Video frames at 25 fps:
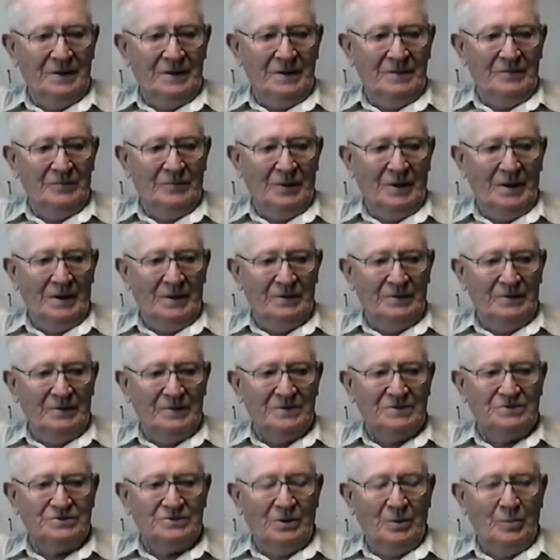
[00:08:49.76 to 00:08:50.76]

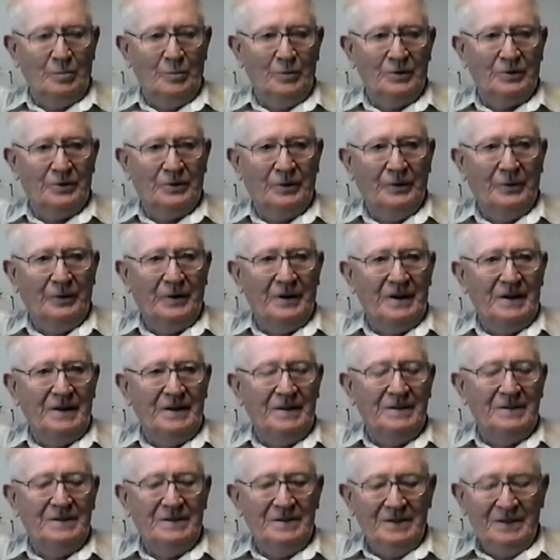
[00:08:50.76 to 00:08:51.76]
friend Joe McCoy,
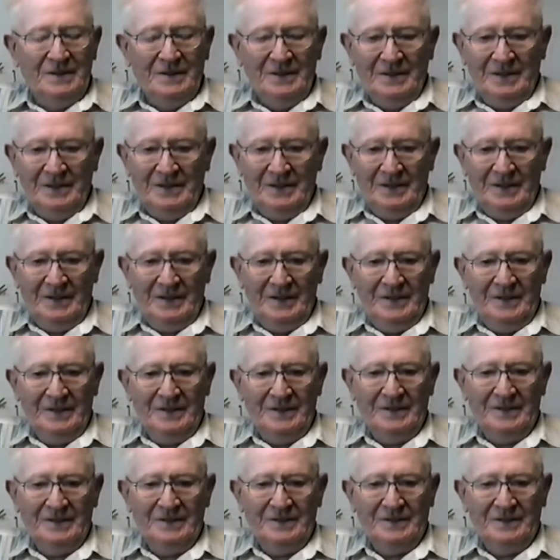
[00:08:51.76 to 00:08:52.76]

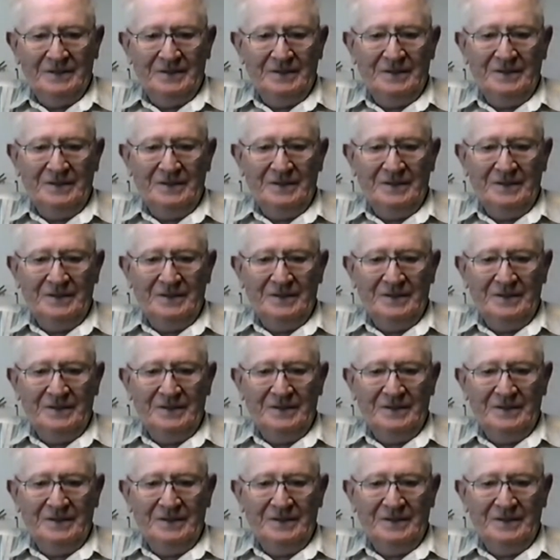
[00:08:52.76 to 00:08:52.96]
and